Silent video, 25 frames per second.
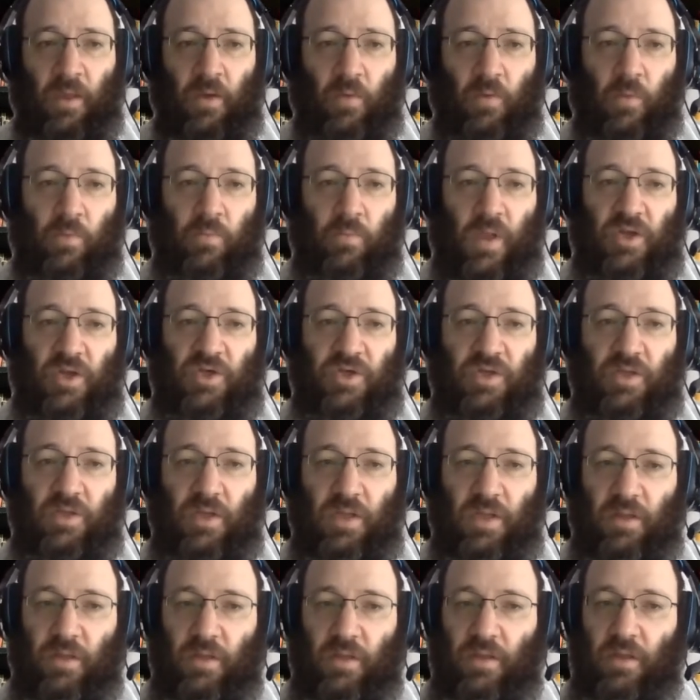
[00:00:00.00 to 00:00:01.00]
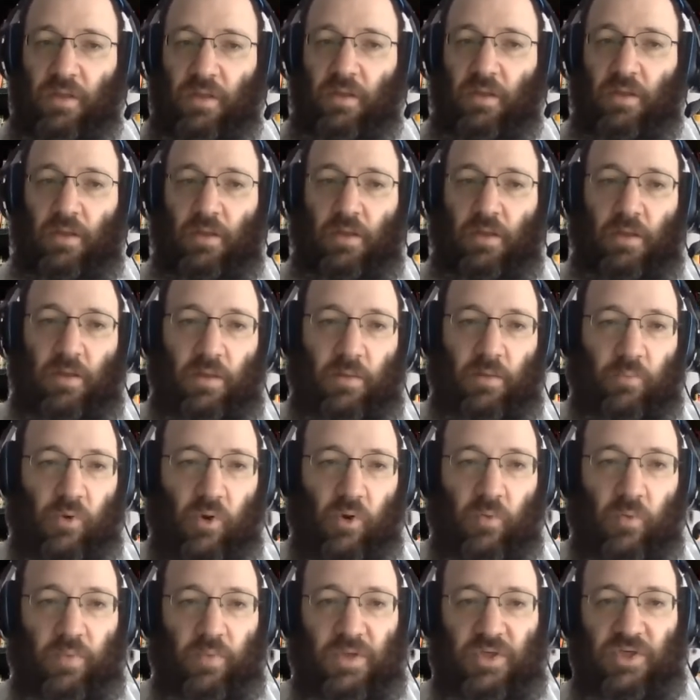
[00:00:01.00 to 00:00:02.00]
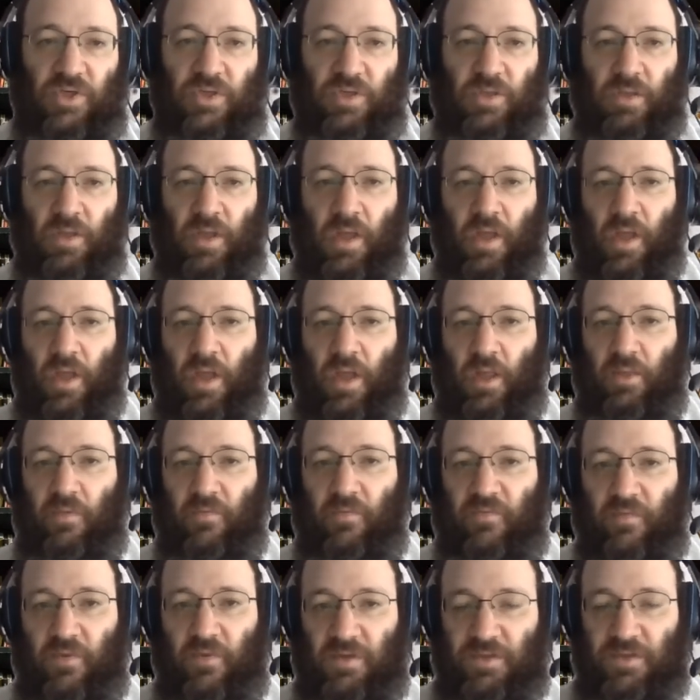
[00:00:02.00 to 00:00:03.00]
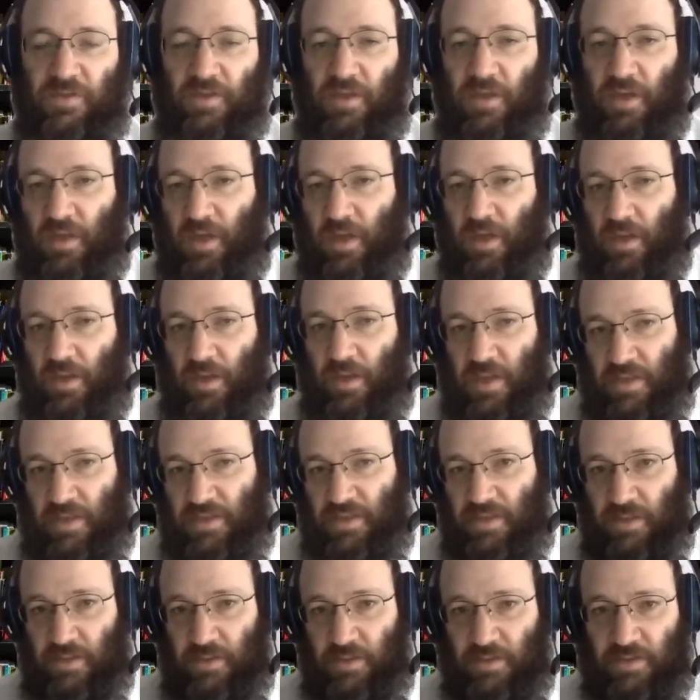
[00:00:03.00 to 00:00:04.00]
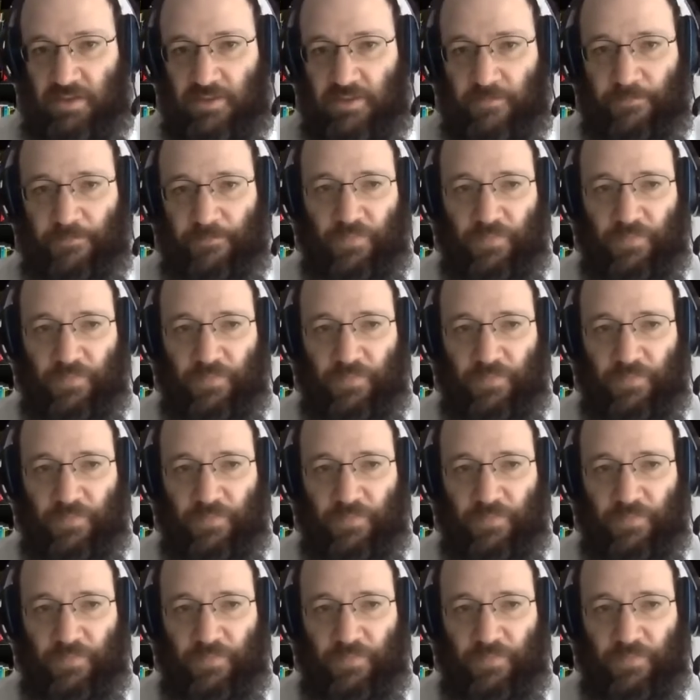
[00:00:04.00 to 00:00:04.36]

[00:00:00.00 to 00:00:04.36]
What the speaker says: when mentioning the prohibition in the first instance.